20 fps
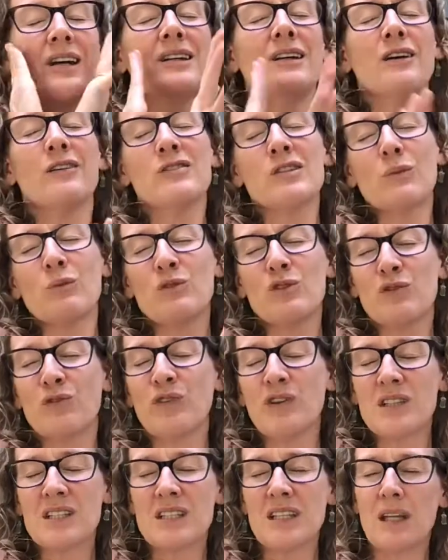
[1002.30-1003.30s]
The idea of
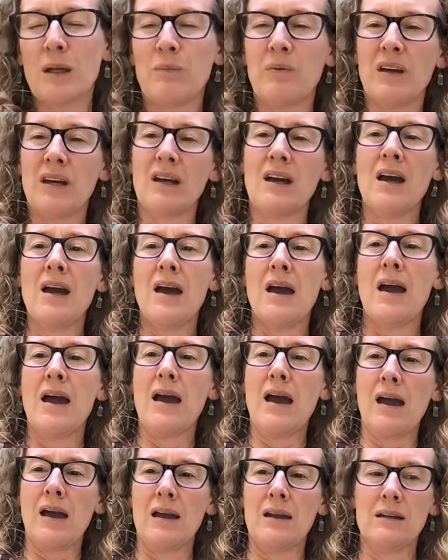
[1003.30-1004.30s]
someone's foot slipping
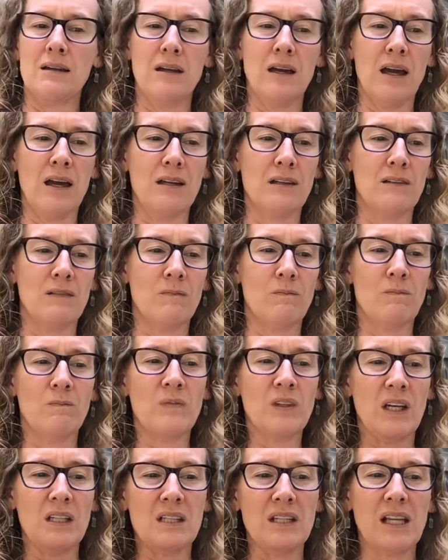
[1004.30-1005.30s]

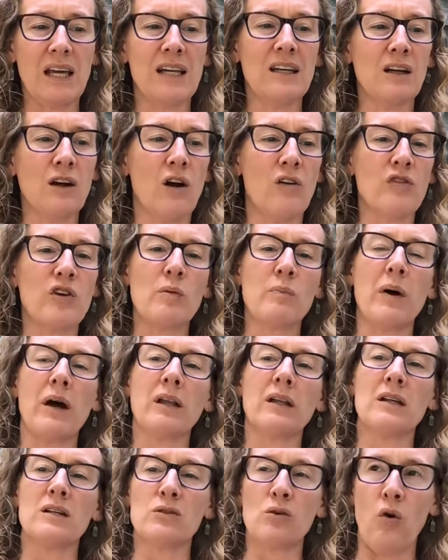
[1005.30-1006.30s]
and landing on
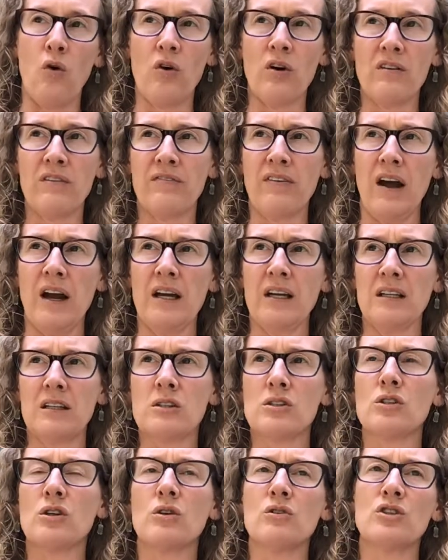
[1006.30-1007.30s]
their belly is
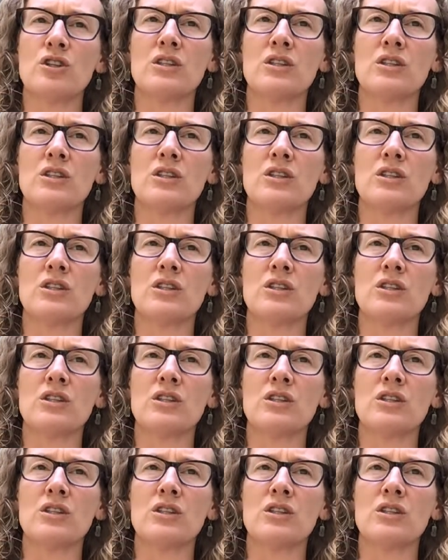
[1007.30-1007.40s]
horrifying.